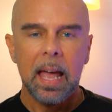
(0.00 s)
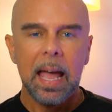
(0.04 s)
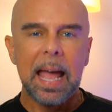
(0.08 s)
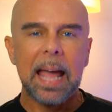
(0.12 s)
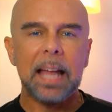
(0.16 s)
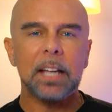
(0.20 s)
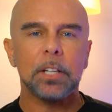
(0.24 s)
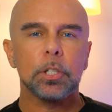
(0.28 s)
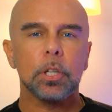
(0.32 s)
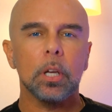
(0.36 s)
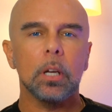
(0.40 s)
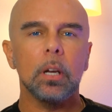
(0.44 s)

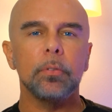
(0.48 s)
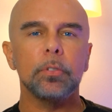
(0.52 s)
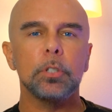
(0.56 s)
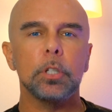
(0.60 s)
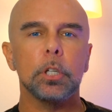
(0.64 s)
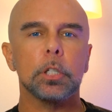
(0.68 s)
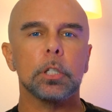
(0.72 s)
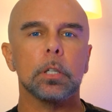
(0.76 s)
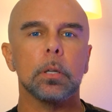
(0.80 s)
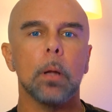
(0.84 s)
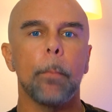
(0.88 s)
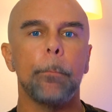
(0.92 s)
Instead of
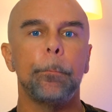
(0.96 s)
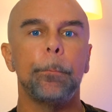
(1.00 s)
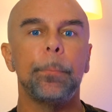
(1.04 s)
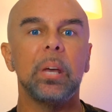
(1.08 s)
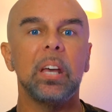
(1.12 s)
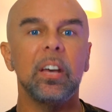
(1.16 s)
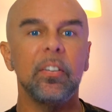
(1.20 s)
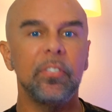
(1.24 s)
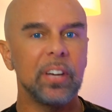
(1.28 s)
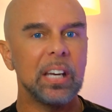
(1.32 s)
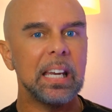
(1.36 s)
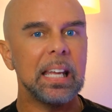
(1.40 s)
just
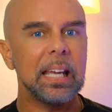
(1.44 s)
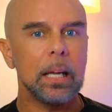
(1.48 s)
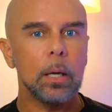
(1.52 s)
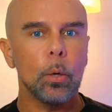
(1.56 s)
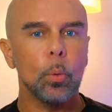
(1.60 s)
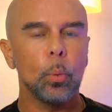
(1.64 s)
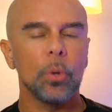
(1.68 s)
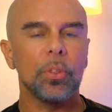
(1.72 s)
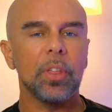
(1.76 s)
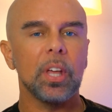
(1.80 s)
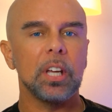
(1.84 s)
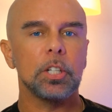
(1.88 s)

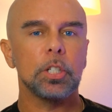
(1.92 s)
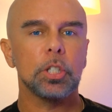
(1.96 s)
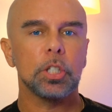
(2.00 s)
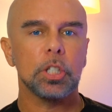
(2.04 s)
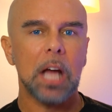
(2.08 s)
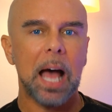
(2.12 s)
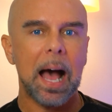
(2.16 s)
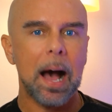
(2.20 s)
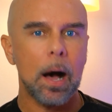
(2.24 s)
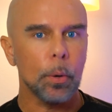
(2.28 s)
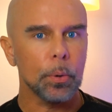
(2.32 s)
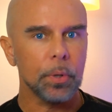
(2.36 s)
pivoting with a
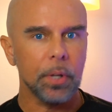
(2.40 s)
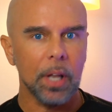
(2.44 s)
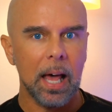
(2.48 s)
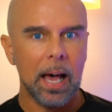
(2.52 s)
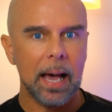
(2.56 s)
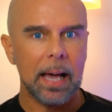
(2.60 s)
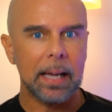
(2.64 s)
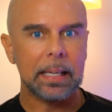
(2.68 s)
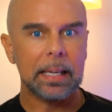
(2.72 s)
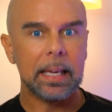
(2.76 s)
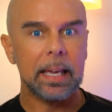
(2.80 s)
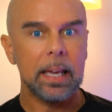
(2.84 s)

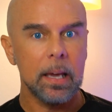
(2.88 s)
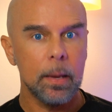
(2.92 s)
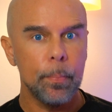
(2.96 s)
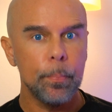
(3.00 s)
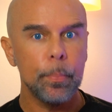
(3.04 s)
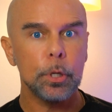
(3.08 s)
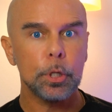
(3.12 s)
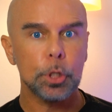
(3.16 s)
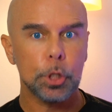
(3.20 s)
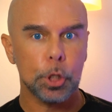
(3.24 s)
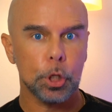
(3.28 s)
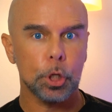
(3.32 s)
childlike,
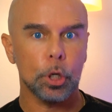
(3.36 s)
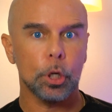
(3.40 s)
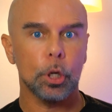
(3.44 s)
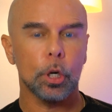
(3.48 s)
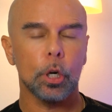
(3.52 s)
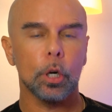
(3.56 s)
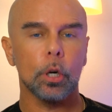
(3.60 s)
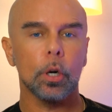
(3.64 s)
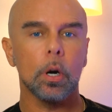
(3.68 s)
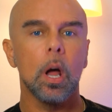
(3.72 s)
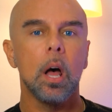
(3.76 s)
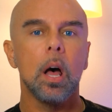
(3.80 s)

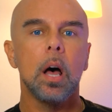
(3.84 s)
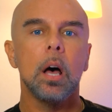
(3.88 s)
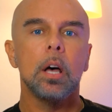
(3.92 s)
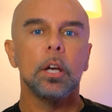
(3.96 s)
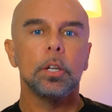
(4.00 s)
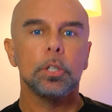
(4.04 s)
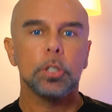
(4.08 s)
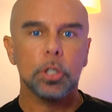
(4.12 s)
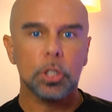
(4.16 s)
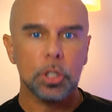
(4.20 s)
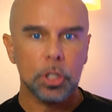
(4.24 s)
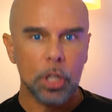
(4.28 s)
immature,
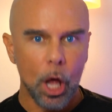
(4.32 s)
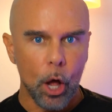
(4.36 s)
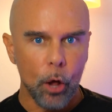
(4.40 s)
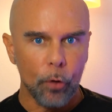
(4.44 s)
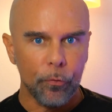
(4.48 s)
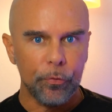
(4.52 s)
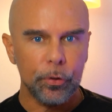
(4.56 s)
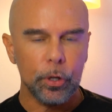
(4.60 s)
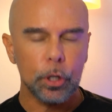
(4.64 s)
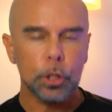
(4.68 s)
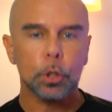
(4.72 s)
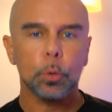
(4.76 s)

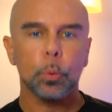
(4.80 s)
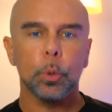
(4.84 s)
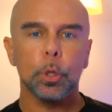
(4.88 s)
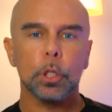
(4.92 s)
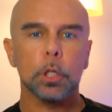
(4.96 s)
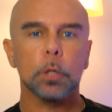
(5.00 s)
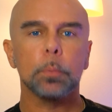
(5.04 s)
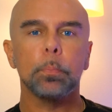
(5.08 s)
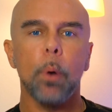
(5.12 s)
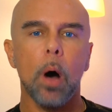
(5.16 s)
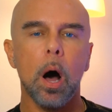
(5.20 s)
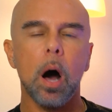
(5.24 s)
selfish
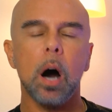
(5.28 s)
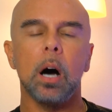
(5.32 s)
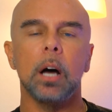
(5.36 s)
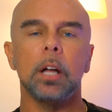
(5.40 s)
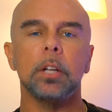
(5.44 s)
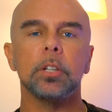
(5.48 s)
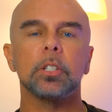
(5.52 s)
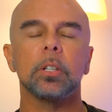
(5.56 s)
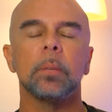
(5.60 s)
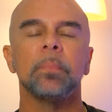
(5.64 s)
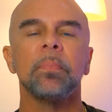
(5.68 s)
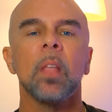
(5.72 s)

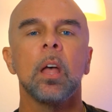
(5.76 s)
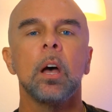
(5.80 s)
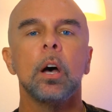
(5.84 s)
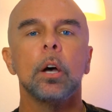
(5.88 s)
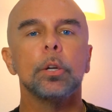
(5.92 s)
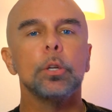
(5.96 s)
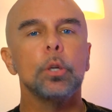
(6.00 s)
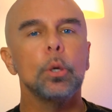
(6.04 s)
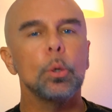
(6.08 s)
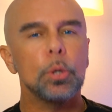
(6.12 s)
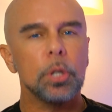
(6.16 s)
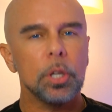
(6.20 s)
response,
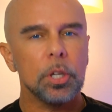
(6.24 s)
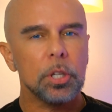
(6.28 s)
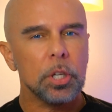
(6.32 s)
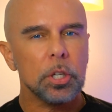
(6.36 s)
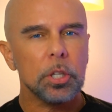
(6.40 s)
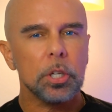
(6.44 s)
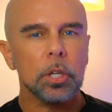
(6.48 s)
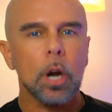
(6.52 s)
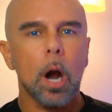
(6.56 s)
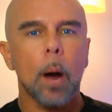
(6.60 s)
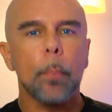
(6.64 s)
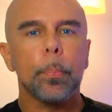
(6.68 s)
use this
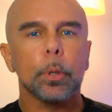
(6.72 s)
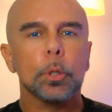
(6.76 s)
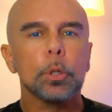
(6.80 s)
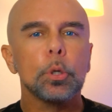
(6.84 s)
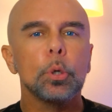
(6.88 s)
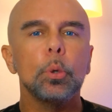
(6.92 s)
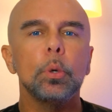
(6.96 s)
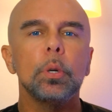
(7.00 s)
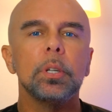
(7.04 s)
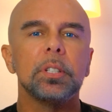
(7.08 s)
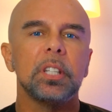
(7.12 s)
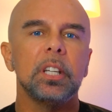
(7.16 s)
as an
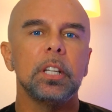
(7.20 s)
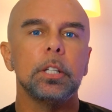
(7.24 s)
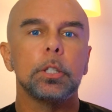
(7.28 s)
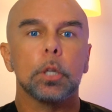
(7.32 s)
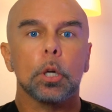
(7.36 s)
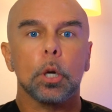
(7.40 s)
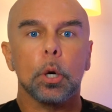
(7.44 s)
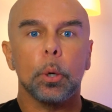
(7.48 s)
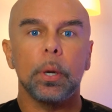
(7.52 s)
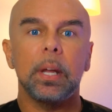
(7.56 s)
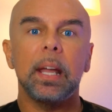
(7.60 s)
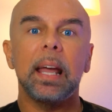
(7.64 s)
opportunity to
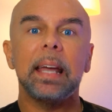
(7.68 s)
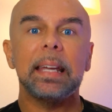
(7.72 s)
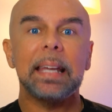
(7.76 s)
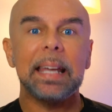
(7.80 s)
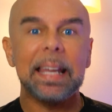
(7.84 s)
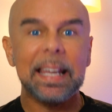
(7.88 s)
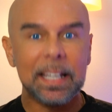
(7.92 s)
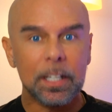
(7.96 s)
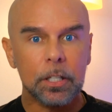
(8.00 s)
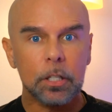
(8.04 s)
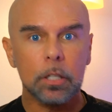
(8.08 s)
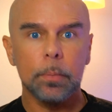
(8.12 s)
create
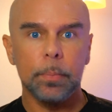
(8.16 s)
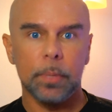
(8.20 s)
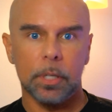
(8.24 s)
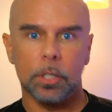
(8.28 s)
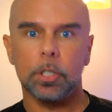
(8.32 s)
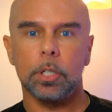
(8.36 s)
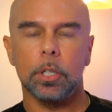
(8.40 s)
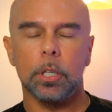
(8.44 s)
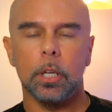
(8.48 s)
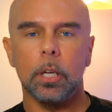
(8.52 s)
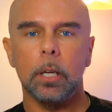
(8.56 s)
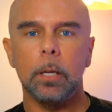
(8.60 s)

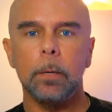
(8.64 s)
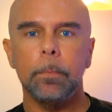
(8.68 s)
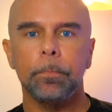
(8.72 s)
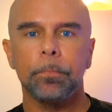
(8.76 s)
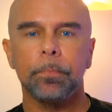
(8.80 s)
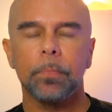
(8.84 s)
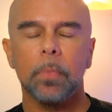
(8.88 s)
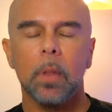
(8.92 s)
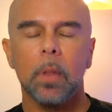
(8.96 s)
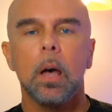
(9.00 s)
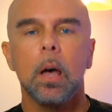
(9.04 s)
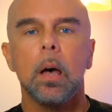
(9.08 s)
intimacy
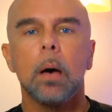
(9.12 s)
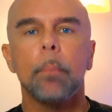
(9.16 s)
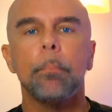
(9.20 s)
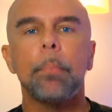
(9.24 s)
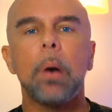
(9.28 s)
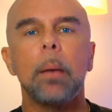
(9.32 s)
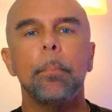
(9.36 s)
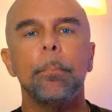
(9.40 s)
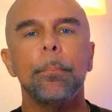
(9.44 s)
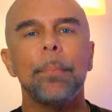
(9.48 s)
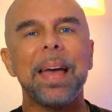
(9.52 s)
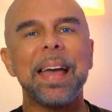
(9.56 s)

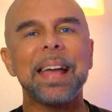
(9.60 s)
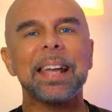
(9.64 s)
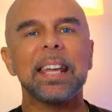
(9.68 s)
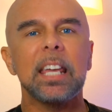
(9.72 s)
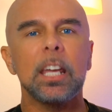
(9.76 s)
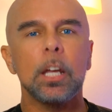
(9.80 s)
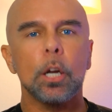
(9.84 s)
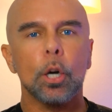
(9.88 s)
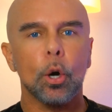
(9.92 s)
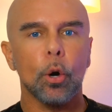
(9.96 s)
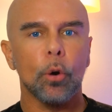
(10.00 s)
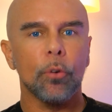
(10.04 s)
by
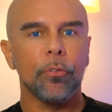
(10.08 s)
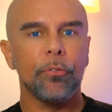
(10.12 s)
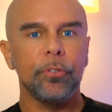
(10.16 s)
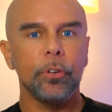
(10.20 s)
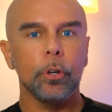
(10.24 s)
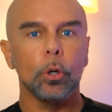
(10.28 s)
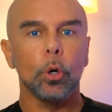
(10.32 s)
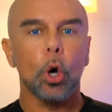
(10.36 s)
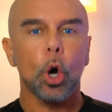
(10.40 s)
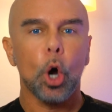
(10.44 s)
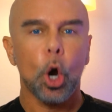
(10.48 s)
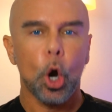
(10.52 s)
making her
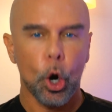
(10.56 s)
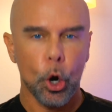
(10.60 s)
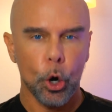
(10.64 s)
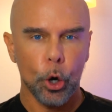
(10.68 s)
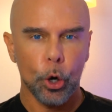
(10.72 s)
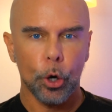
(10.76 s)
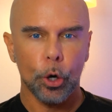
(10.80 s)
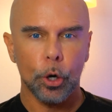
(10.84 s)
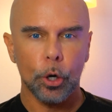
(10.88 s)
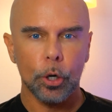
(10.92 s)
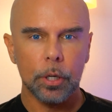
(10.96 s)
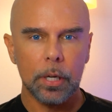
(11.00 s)
feel
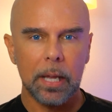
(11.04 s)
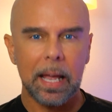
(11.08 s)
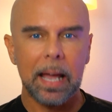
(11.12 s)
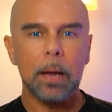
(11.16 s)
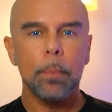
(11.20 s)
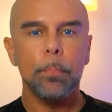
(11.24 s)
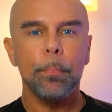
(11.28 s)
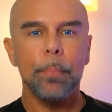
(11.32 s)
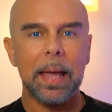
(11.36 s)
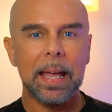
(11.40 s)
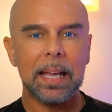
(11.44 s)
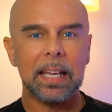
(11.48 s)
heard
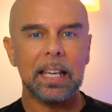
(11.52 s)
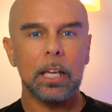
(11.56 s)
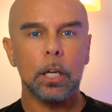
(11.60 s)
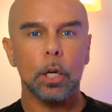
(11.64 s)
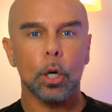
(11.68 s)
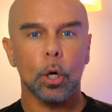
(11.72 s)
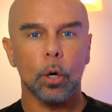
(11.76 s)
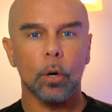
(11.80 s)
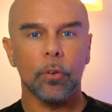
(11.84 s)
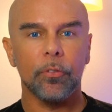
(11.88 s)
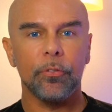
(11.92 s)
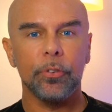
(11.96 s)
and making
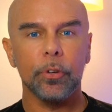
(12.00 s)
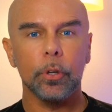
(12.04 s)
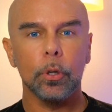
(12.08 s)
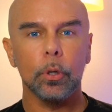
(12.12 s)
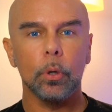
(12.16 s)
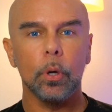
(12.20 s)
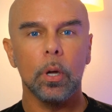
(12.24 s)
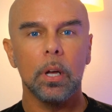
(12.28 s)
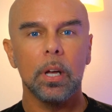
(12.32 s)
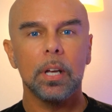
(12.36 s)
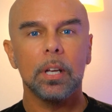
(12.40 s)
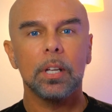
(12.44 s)
her
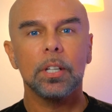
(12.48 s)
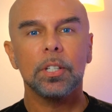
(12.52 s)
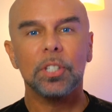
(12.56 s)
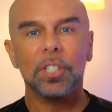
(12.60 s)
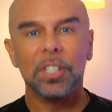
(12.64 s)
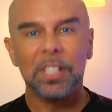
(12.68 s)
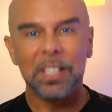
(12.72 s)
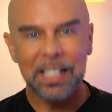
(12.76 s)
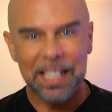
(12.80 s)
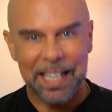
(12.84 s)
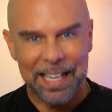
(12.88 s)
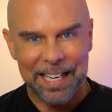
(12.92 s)
feel
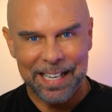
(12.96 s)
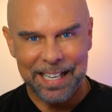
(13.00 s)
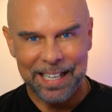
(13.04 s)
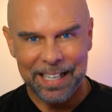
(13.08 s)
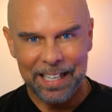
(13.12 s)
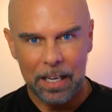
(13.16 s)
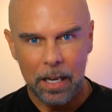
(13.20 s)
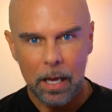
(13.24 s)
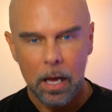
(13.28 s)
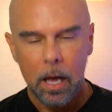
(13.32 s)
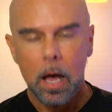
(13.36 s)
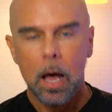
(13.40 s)

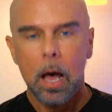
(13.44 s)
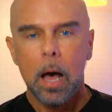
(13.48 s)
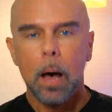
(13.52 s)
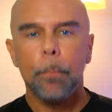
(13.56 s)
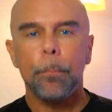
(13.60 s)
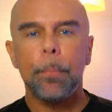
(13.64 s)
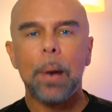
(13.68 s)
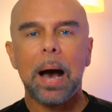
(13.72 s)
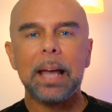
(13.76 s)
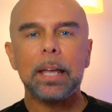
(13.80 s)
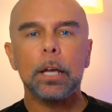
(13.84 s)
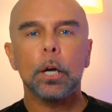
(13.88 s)
seen,
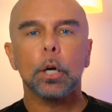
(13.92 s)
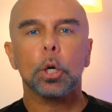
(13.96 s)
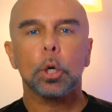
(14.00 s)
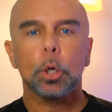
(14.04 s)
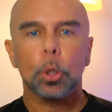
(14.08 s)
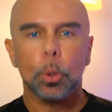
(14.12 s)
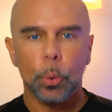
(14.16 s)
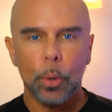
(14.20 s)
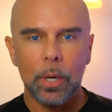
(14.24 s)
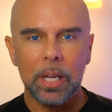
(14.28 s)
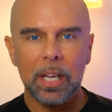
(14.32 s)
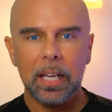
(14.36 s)
by
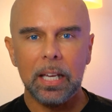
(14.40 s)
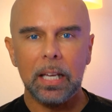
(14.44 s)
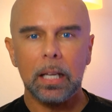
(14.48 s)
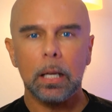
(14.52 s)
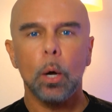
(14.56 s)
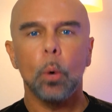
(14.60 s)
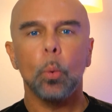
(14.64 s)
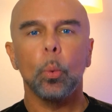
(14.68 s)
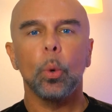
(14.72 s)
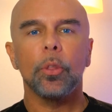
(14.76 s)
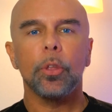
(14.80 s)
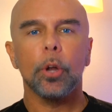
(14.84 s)

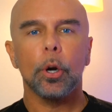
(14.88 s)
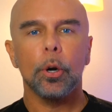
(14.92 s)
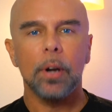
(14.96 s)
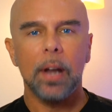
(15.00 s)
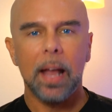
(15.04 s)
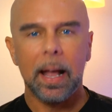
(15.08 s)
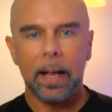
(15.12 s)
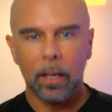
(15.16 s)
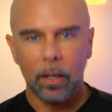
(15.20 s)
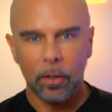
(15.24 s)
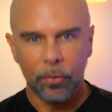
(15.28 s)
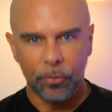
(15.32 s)
agreeing with her
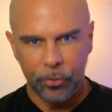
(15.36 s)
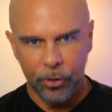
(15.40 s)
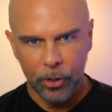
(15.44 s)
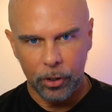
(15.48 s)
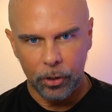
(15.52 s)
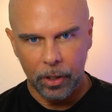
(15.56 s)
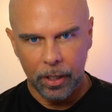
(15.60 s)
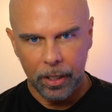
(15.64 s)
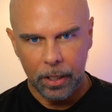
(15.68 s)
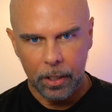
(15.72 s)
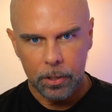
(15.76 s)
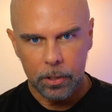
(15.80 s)
negative
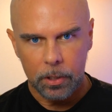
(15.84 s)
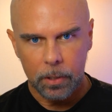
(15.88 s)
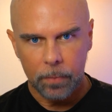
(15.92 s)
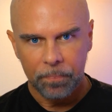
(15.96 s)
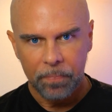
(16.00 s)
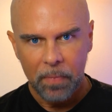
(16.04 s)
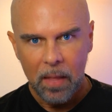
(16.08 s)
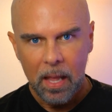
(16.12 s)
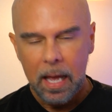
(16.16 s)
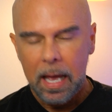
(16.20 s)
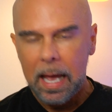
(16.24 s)
feelings.